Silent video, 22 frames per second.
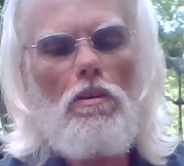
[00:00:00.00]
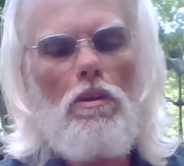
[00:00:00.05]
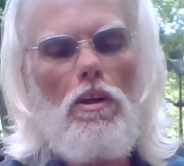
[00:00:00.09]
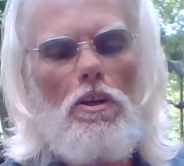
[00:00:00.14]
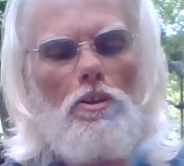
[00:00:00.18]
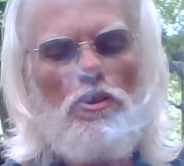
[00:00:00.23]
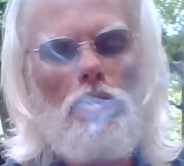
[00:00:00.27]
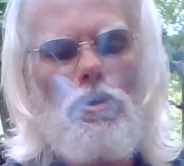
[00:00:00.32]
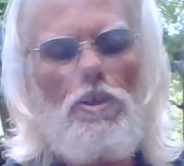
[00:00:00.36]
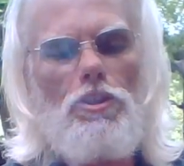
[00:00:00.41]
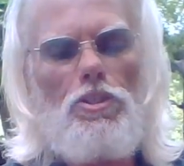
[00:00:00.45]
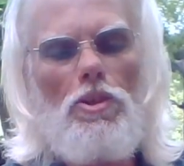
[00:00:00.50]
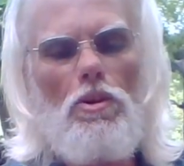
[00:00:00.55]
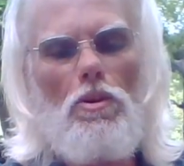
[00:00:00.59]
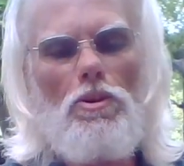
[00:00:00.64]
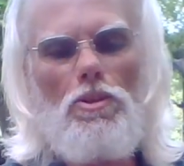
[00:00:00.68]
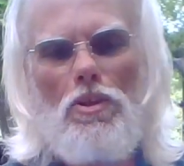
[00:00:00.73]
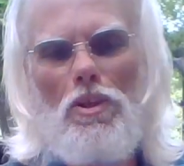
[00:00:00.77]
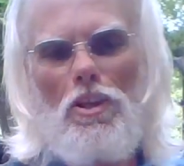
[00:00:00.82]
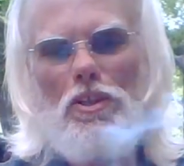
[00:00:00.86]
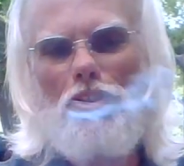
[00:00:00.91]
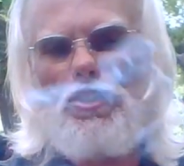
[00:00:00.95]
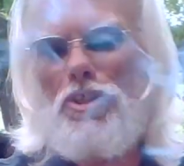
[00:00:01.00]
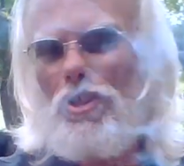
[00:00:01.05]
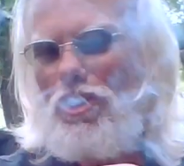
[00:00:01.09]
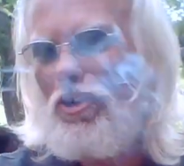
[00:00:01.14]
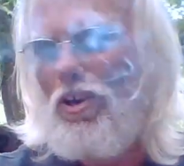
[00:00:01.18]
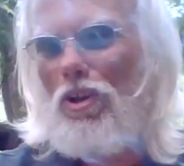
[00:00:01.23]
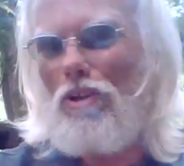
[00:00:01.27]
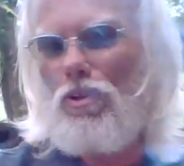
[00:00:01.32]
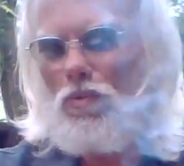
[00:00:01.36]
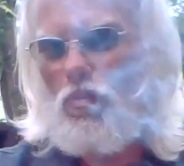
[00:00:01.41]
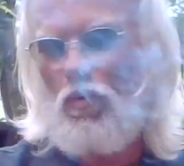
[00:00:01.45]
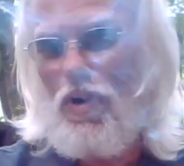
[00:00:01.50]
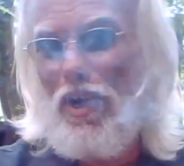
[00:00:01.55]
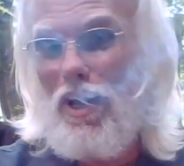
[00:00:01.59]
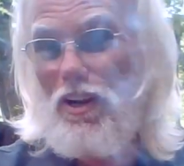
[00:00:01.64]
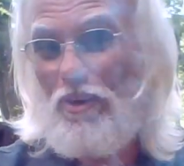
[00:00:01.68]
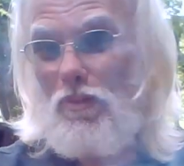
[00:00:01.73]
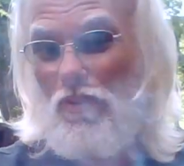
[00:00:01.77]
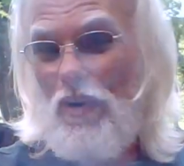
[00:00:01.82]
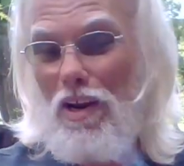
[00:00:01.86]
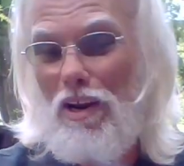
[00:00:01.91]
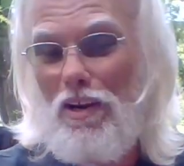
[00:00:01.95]
I usually do it till I see all
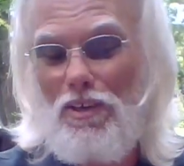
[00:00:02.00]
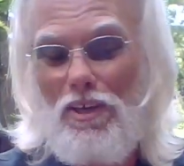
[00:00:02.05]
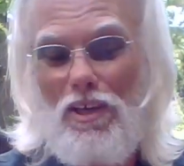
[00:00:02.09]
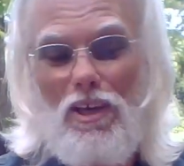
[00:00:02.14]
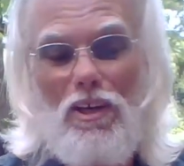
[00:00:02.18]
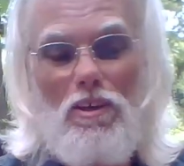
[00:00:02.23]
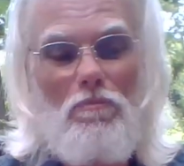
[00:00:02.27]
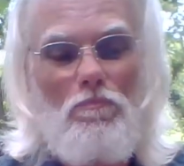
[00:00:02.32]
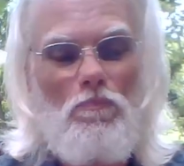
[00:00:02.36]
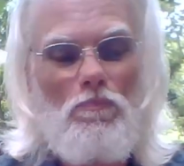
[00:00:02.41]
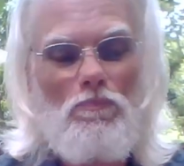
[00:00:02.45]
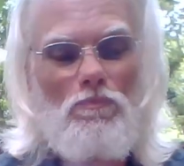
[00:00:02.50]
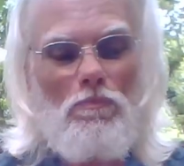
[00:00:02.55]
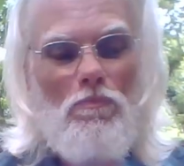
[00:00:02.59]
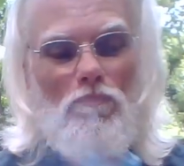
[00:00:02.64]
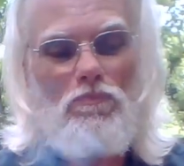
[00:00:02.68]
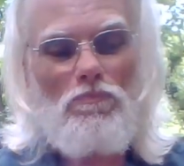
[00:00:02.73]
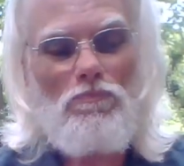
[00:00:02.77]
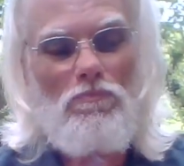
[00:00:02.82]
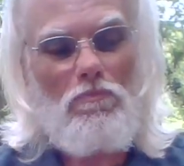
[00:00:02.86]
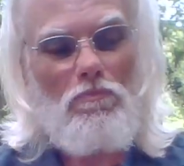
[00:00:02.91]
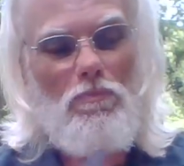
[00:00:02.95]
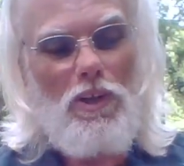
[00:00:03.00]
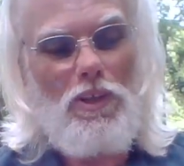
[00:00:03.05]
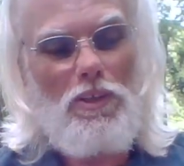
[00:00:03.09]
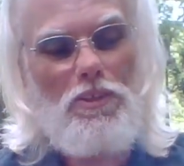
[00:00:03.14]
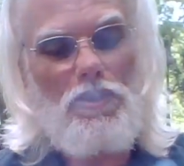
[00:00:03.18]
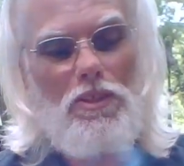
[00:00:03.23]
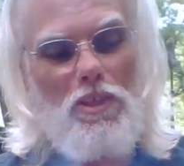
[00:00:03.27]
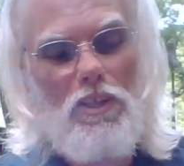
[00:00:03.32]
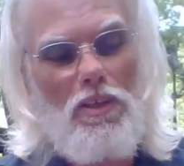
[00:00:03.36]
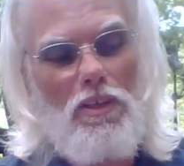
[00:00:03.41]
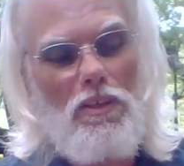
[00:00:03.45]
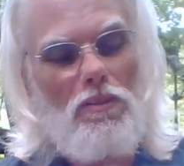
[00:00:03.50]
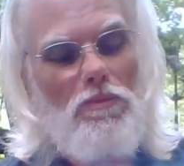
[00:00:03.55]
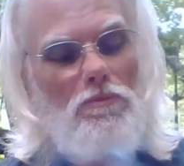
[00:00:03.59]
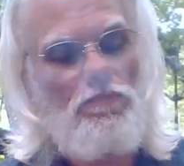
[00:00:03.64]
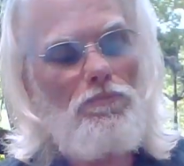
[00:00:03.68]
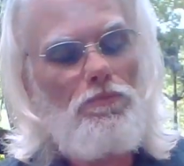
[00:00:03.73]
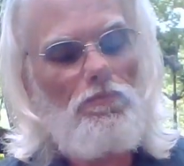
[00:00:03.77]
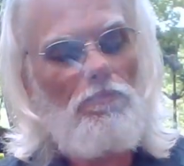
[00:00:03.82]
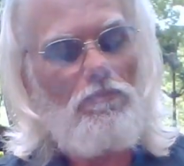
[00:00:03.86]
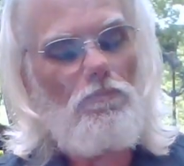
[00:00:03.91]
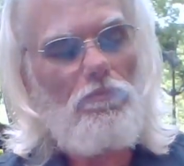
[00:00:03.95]
red around there, but
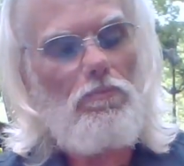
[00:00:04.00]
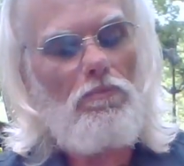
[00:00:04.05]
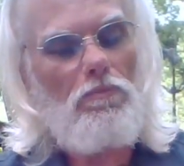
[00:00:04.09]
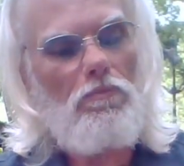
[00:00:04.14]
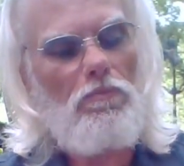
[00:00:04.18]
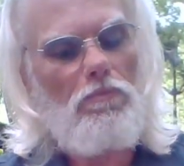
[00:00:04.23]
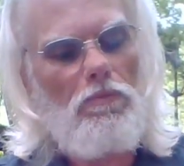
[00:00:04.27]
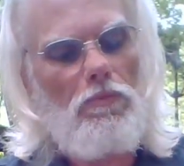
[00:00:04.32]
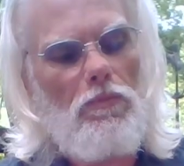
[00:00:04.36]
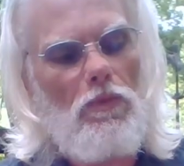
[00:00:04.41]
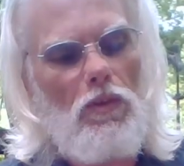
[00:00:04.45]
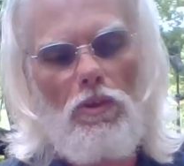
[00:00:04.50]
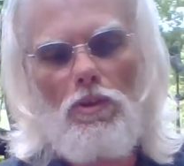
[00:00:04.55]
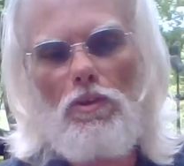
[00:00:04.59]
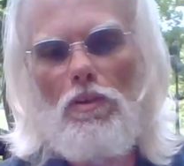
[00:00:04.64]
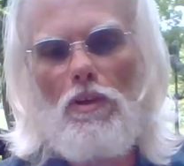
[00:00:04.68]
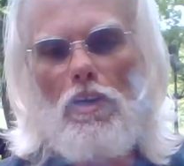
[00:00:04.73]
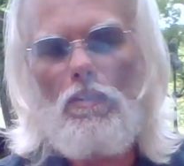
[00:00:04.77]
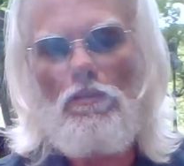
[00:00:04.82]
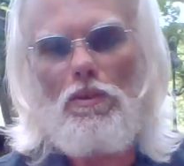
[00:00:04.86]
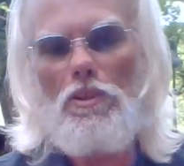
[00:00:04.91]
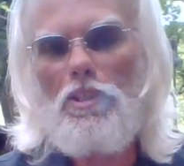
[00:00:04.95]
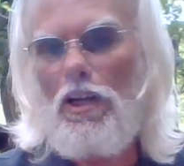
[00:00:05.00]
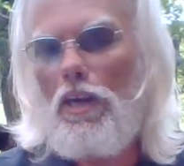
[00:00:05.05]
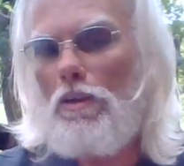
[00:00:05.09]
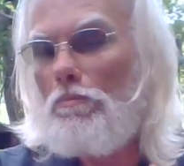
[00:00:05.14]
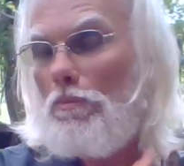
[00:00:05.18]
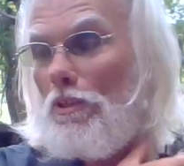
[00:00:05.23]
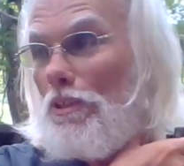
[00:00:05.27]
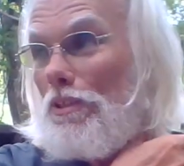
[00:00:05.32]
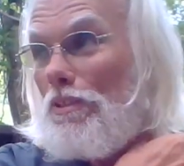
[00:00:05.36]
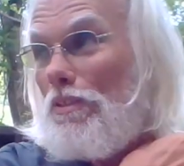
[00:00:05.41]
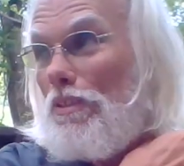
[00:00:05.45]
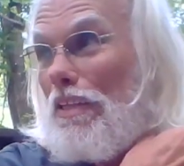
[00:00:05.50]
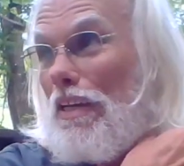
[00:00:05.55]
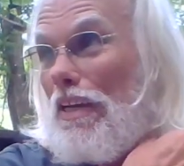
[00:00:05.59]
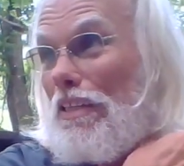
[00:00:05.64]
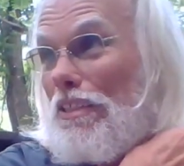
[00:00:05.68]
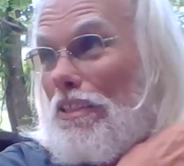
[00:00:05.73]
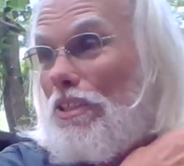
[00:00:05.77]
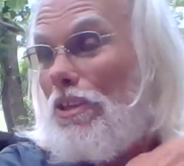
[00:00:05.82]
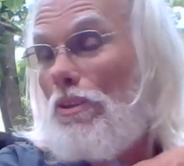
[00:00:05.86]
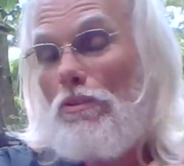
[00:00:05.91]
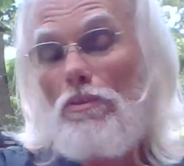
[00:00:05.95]
really don't have the time to do
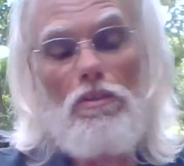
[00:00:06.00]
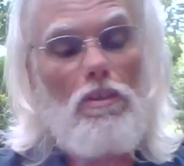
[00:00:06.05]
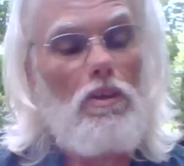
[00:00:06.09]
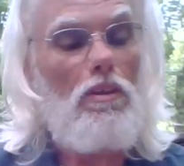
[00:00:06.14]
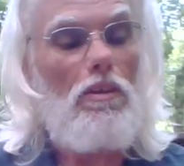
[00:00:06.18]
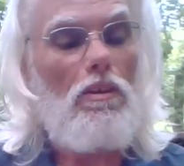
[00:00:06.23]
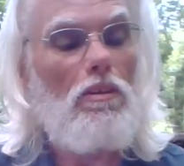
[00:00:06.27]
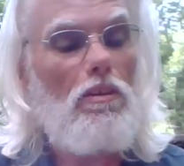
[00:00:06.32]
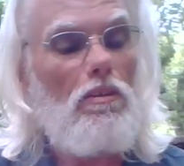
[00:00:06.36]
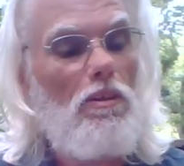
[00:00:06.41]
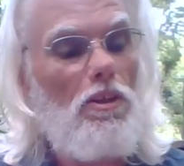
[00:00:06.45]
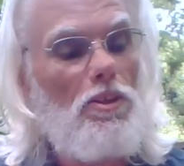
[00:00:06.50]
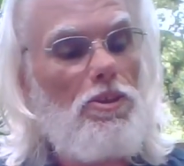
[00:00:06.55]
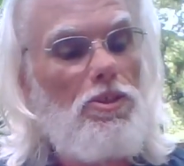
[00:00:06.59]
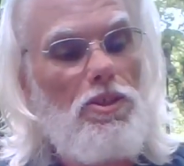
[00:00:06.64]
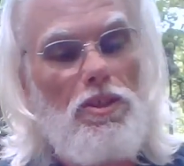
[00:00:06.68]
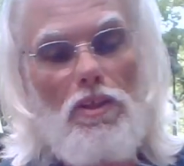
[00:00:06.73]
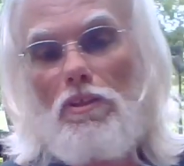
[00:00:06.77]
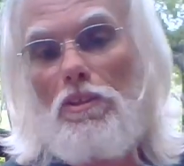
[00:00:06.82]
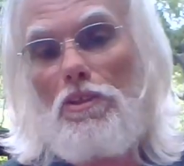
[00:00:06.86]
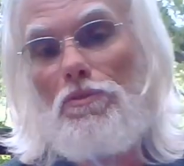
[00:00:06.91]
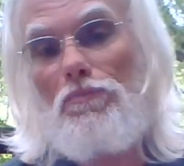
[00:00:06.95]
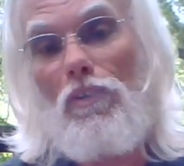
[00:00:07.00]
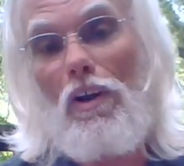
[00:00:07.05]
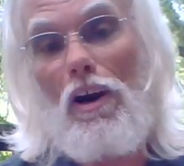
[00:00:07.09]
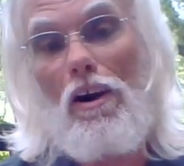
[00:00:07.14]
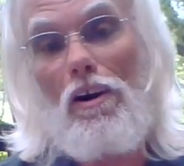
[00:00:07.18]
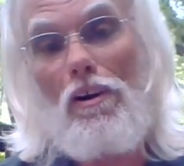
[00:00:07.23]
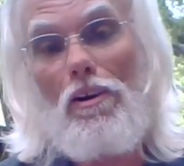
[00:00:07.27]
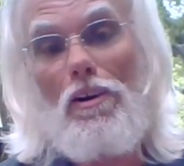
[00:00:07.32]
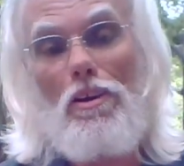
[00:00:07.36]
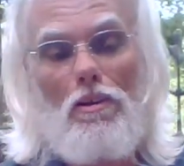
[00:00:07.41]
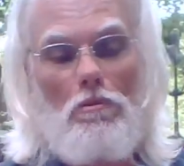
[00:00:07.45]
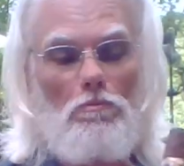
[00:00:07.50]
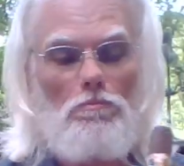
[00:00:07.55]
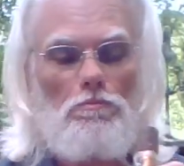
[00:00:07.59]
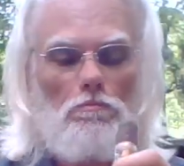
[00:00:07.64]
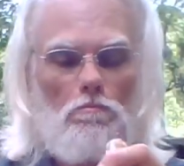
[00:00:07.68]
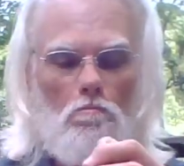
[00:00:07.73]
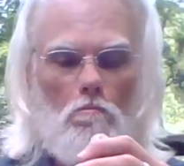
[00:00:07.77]
that. So let's fire it up.